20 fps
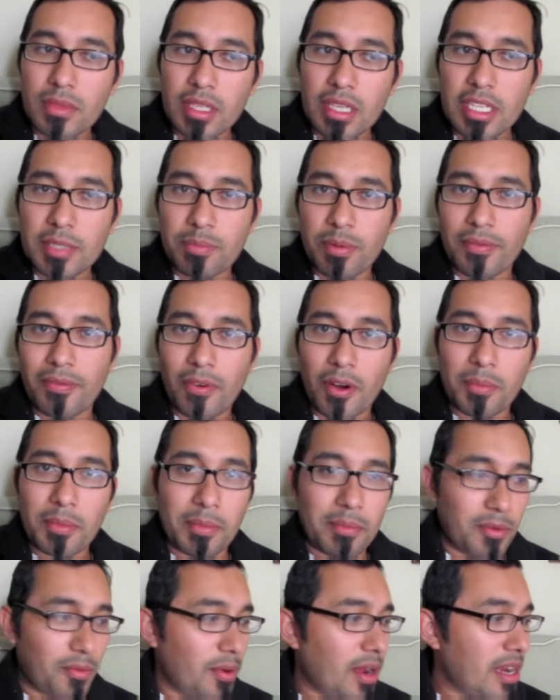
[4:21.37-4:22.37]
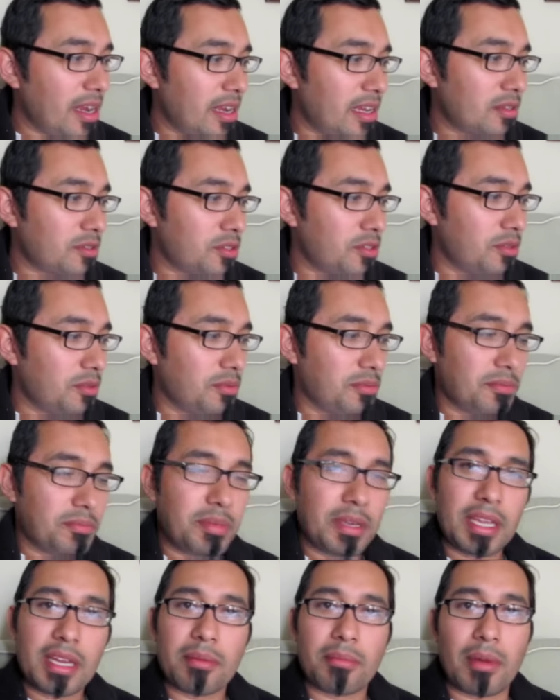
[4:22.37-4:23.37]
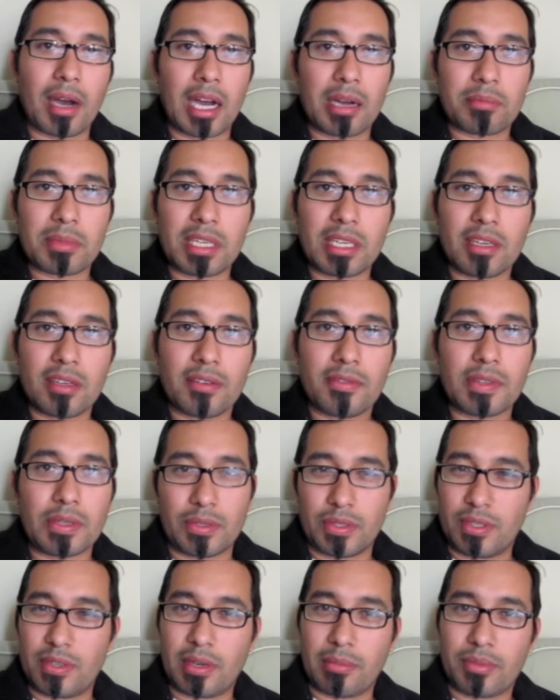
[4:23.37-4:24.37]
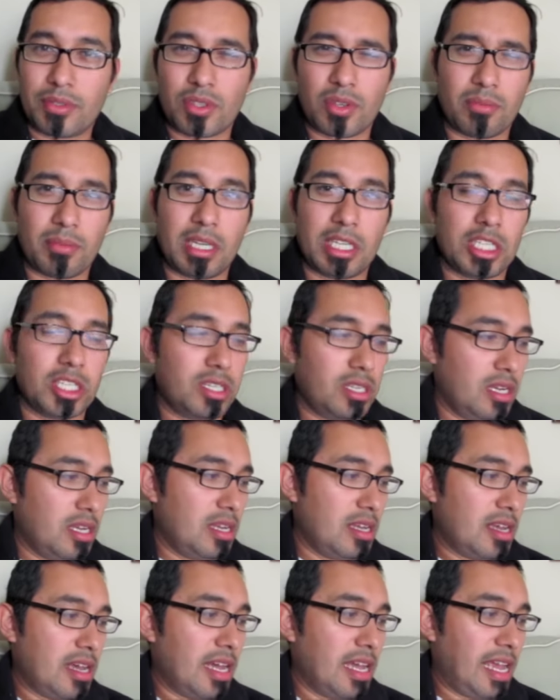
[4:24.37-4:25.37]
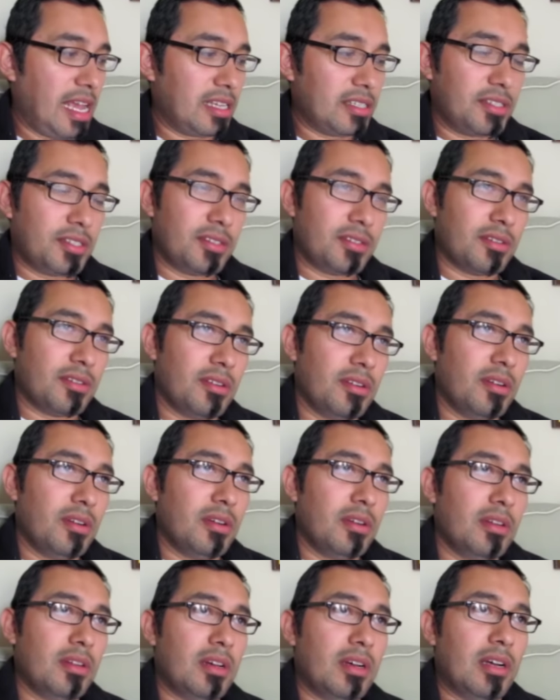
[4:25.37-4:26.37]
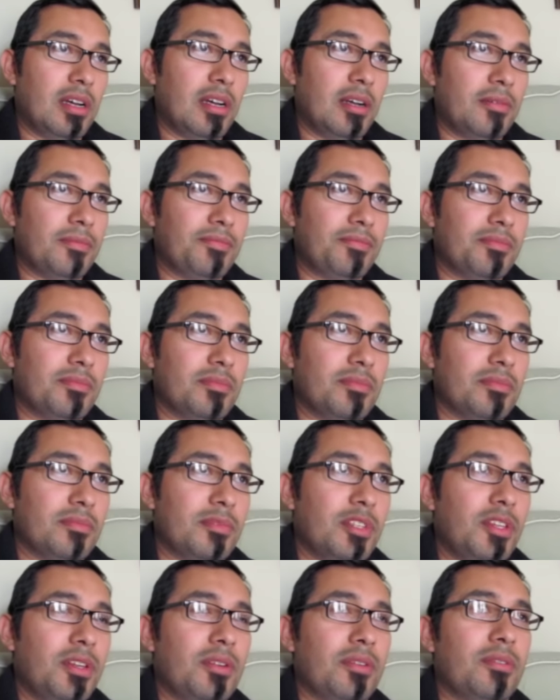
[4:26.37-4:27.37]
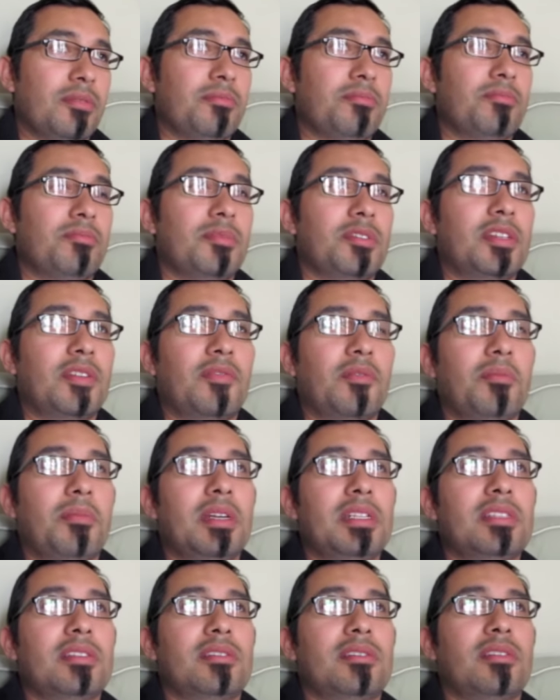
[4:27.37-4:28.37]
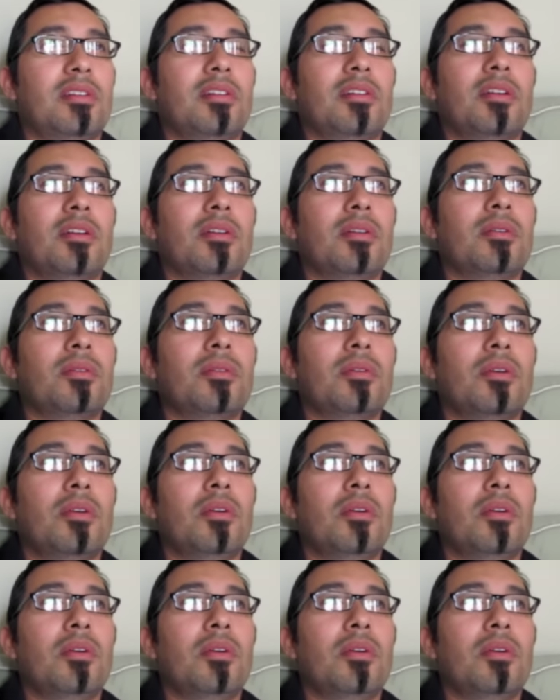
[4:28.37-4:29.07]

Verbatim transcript: It's performing. But right now, too, being a mommy fills her up so much. I asked her, um, you know, several months ago.